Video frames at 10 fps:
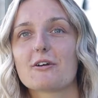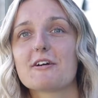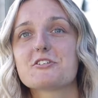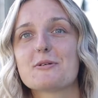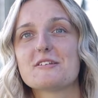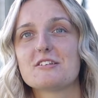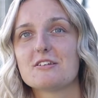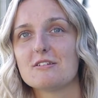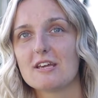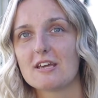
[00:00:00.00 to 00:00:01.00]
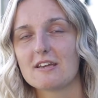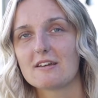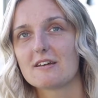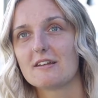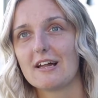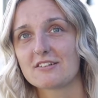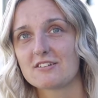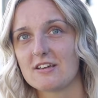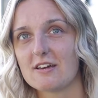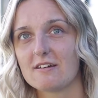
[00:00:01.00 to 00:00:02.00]
graduated uni
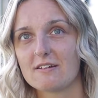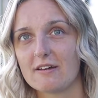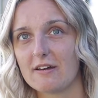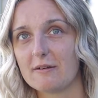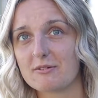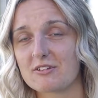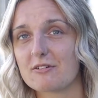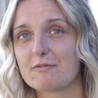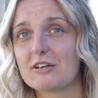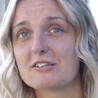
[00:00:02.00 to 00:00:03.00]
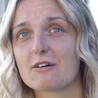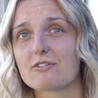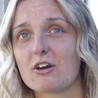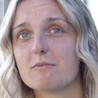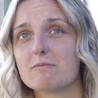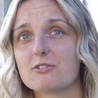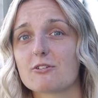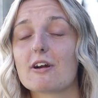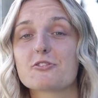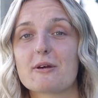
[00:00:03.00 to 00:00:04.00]
last year. It was a really tough time to
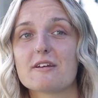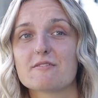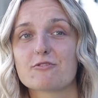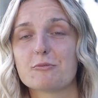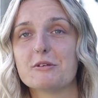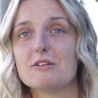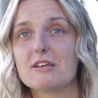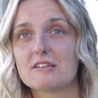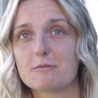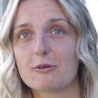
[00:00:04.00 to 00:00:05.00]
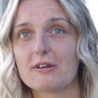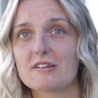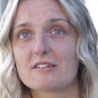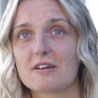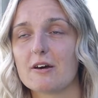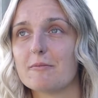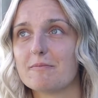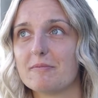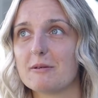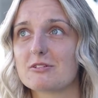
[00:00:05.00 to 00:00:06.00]
graduate from uni, to be honest.
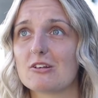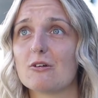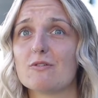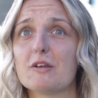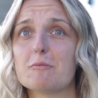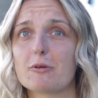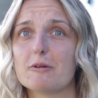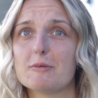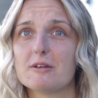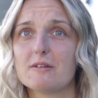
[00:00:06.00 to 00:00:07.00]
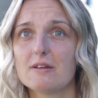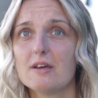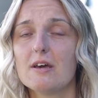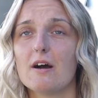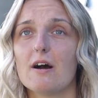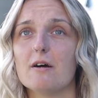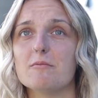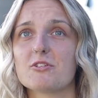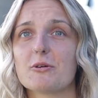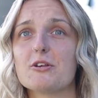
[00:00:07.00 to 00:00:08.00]
There was a lot of unemployment,
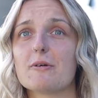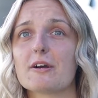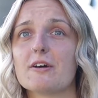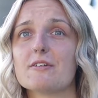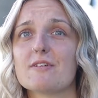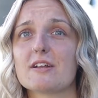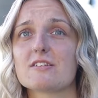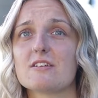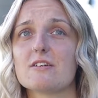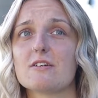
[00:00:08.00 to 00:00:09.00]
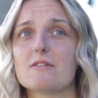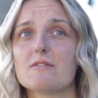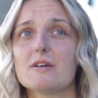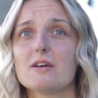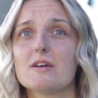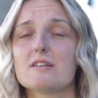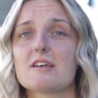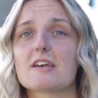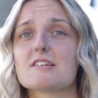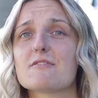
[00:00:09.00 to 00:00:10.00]
so I knew I kind of had to
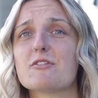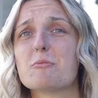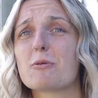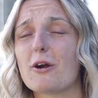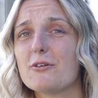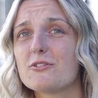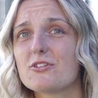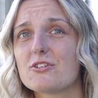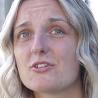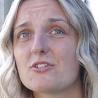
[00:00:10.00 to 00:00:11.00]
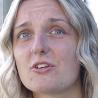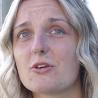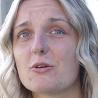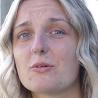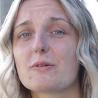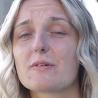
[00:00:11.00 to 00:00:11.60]
take a different approach to